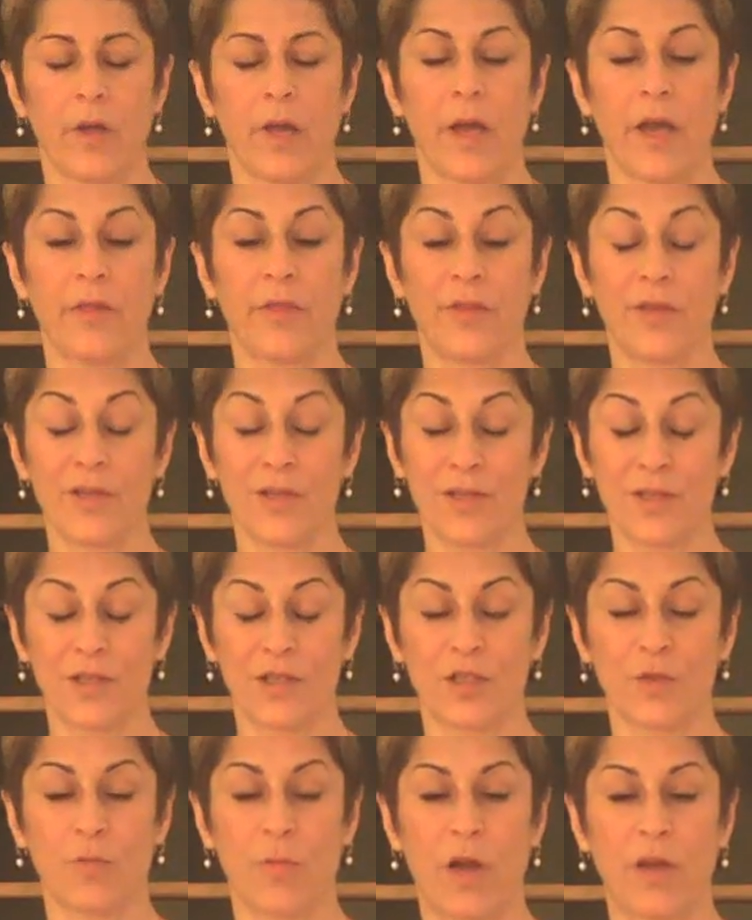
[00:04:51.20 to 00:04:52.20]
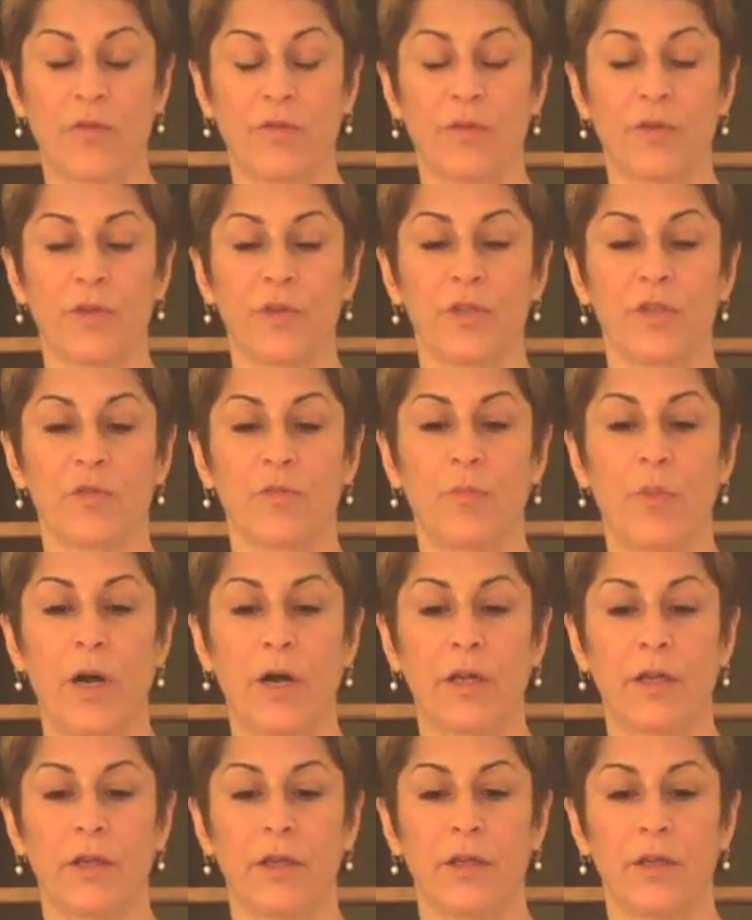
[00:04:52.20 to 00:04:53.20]
And this is mindfulness of
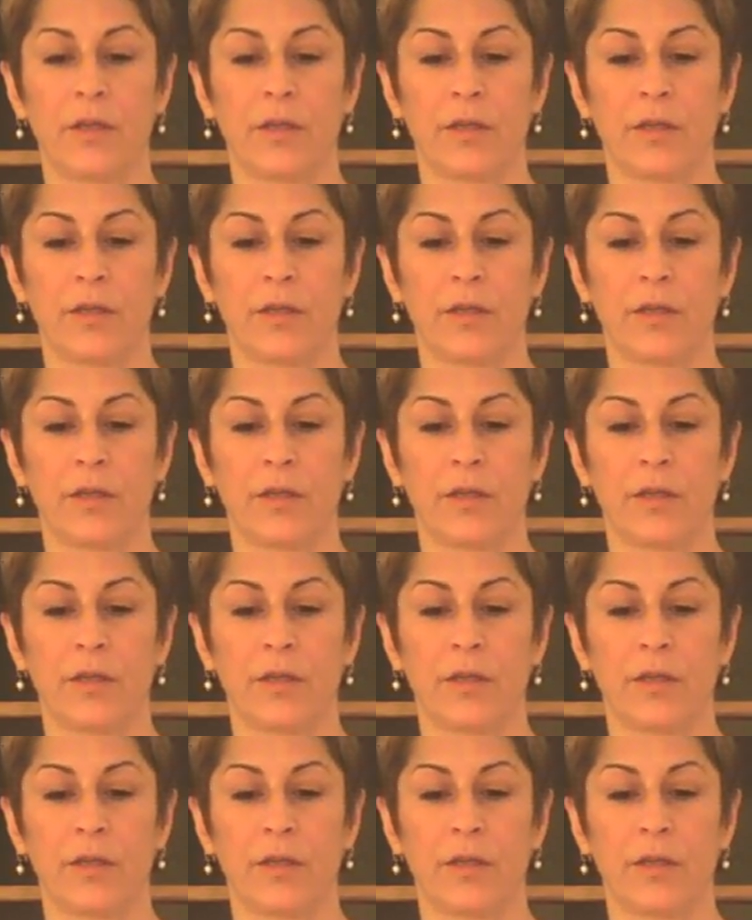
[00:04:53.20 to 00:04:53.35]
body.